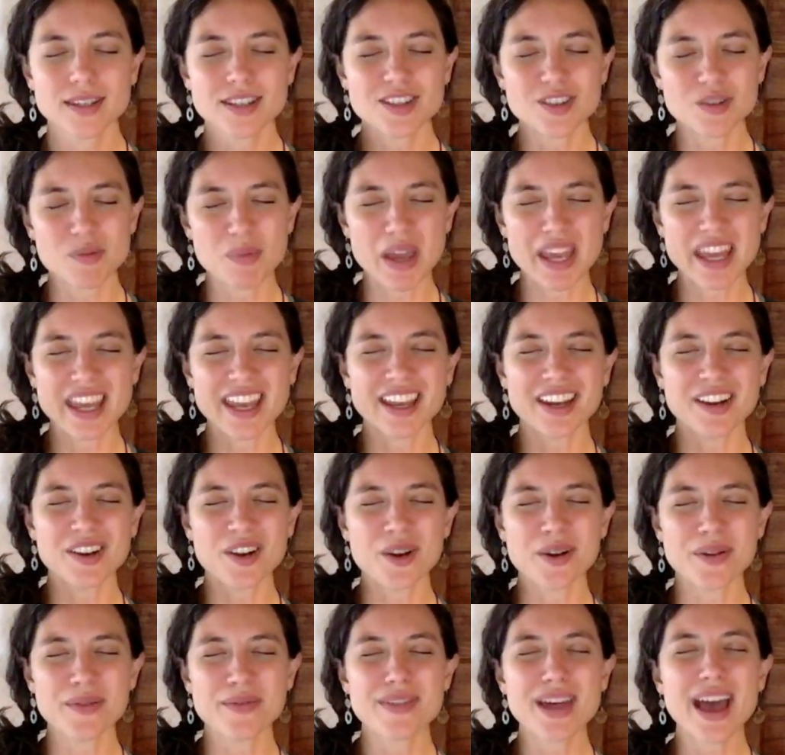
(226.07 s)
So making
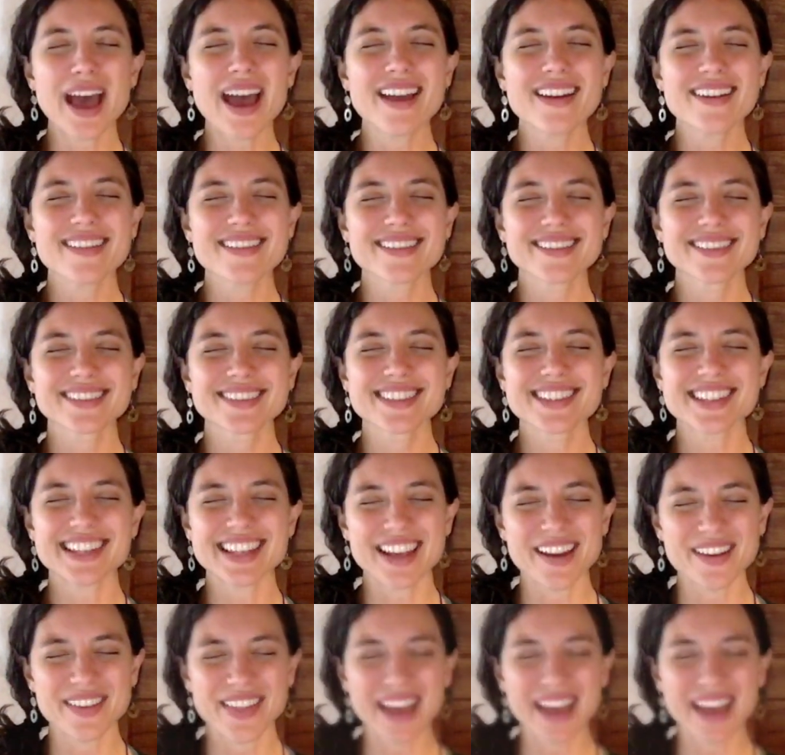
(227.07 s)
a note of that. See